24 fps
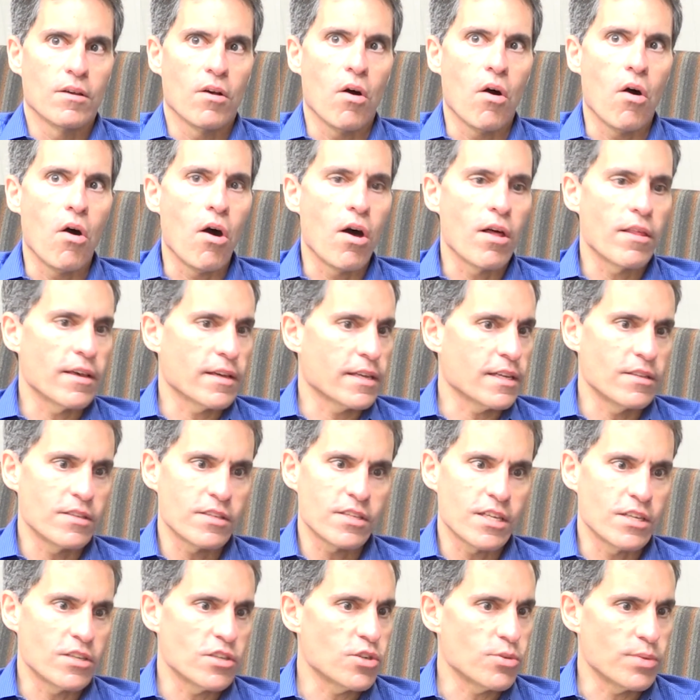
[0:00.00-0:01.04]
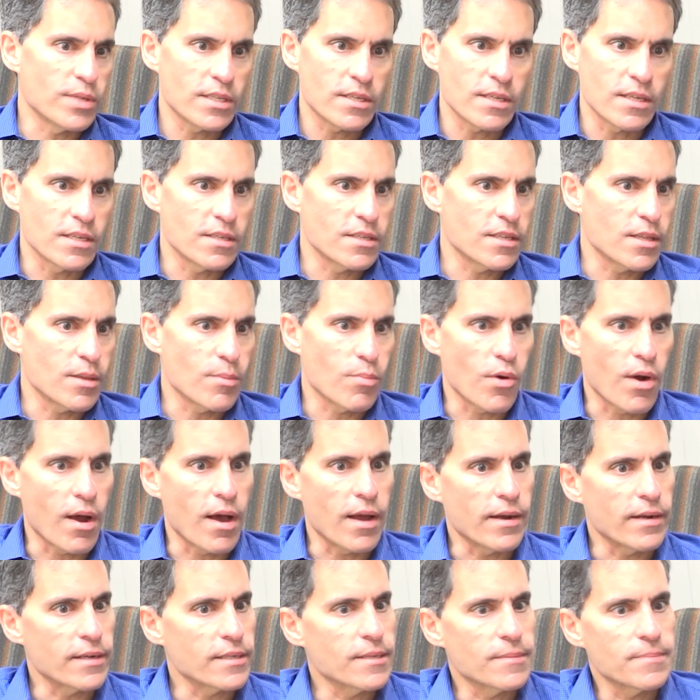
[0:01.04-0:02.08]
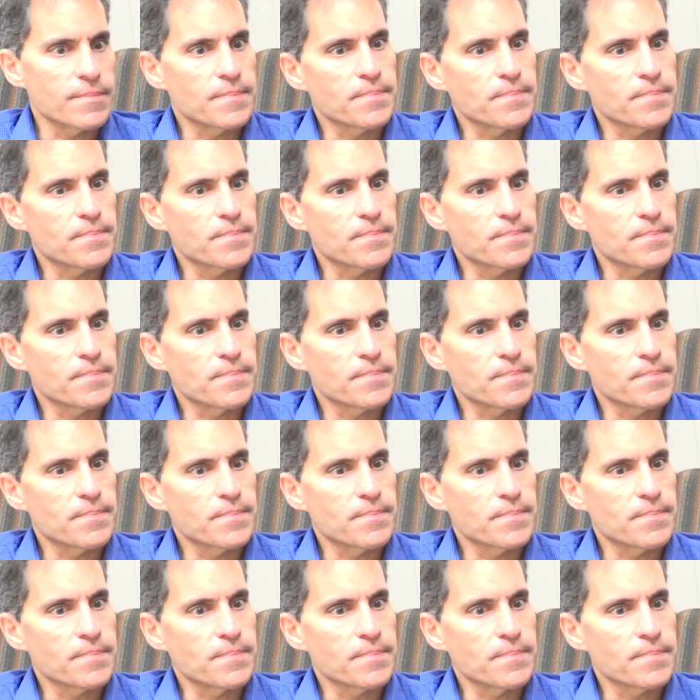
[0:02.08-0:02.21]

all the constituencies of the product.